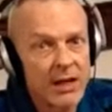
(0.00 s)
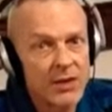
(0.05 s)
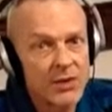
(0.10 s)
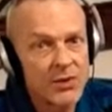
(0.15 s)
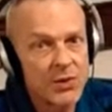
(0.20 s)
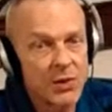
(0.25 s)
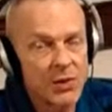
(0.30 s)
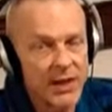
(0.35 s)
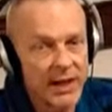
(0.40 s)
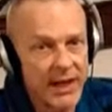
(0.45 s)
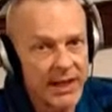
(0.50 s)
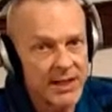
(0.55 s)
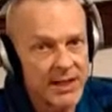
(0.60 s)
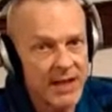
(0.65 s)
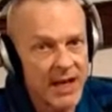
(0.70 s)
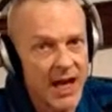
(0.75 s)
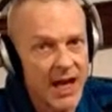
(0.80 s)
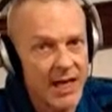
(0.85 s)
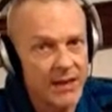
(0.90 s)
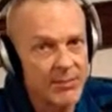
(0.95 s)
certain
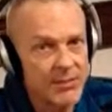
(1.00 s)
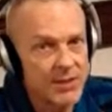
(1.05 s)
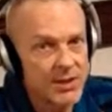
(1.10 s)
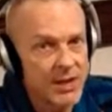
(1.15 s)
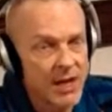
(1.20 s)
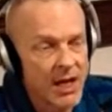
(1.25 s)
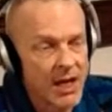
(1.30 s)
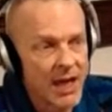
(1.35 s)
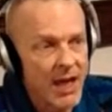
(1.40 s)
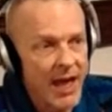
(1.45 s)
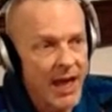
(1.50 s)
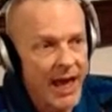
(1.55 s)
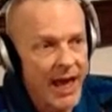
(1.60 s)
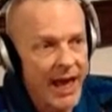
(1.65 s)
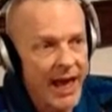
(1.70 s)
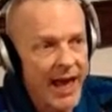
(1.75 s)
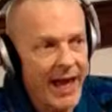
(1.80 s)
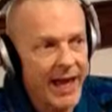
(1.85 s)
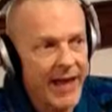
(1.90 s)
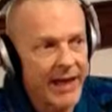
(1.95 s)
enzymes,
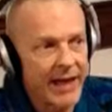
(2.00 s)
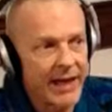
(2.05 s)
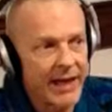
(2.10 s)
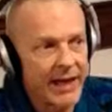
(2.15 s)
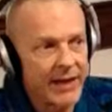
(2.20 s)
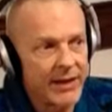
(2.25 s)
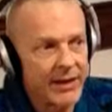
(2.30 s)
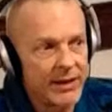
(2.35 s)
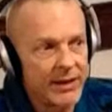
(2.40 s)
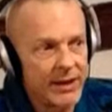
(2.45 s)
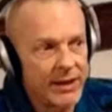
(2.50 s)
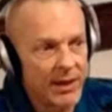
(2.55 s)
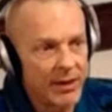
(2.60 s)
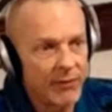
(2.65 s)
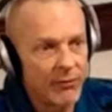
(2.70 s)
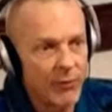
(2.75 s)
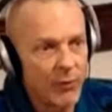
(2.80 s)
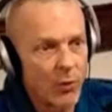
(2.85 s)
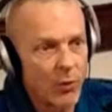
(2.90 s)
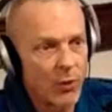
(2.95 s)
and
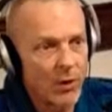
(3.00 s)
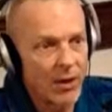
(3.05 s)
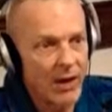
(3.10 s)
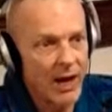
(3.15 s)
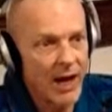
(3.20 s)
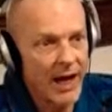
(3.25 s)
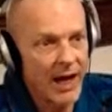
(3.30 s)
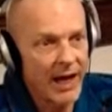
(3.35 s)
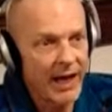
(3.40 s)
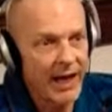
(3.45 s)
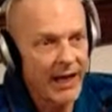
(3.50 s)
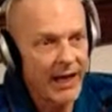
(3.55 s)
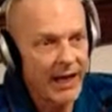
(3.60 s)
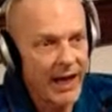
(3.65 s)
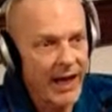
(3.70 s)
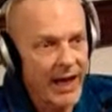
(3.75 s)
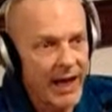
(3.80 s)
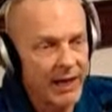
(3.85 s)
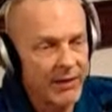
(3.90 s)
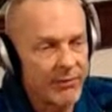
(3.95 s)
therefore I
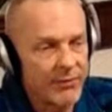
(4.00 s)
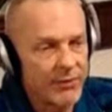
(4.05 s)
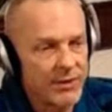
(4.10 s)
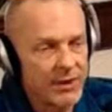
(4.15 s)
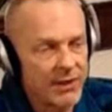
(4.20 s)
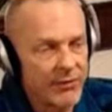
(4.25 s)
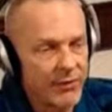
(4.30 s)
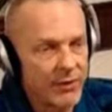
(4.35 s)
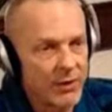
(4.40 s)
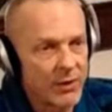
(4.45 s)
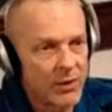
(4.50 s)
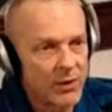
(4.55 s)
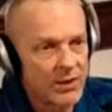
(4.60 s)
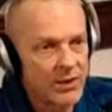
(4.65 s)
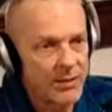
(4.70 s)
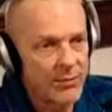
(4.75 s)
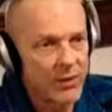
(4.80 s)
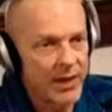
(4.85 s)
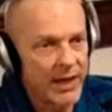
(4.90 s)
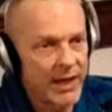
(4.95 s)
have
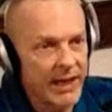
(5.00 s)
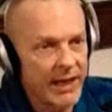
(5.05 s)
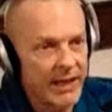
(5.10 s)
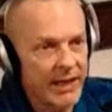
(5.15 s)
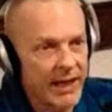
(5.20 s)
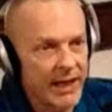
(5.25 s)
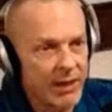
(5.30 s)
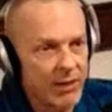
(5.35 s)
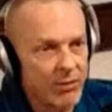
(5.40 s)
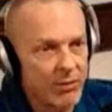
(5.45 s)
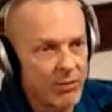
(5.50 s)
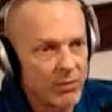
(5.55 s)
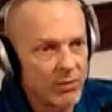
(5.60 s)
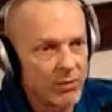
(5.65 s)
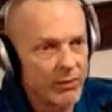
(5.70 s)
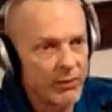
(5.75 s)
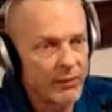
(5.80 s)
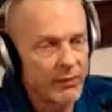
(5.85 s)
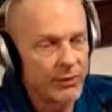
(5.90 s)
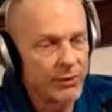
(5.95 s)
difficulty breaking down
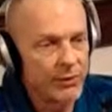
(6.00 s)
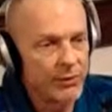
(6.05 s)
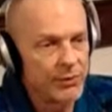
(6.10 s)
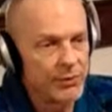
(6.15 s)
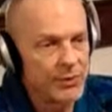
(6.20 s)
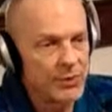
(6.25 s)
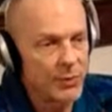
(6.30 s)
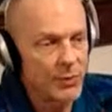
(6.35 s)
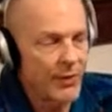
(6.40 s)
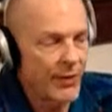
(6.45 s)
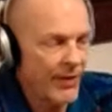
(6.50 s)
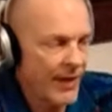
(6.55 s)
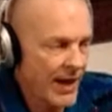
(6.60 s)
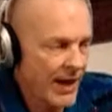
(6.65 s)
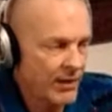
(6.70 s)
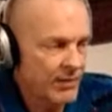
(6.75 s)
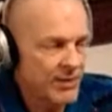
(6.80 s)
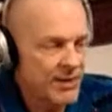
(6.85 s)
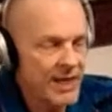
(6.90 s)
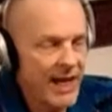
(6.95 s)
foods
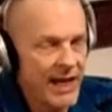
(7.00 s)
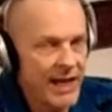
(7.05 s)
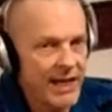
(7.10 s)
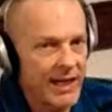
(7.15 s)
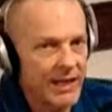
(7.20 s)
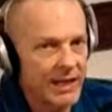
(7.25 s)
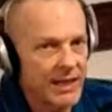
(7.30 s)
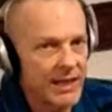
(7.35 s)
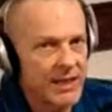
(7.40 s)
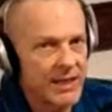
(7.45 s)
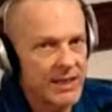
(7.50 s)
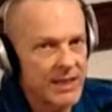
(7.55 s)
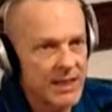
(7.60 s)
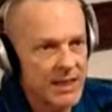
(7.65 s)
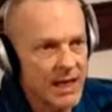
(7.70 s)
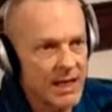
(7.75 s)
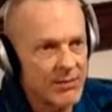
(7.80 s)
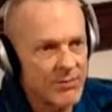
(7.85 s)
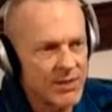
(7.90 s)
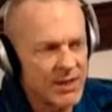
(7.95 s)
without taking the
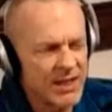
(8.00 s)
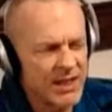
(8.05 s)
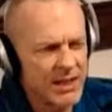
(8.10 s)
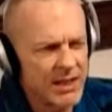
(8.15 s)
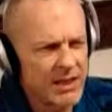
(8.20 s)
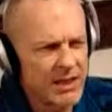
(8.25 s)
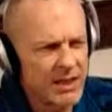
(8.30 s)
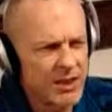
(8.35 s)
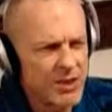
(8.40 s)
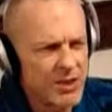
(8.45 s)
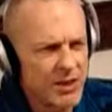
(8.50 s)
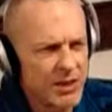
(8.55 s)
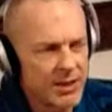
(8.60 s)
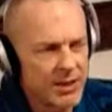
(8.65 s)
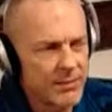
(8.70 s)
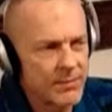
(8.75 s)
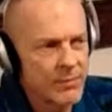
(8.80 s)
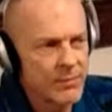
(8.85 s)
enzymes. In addition,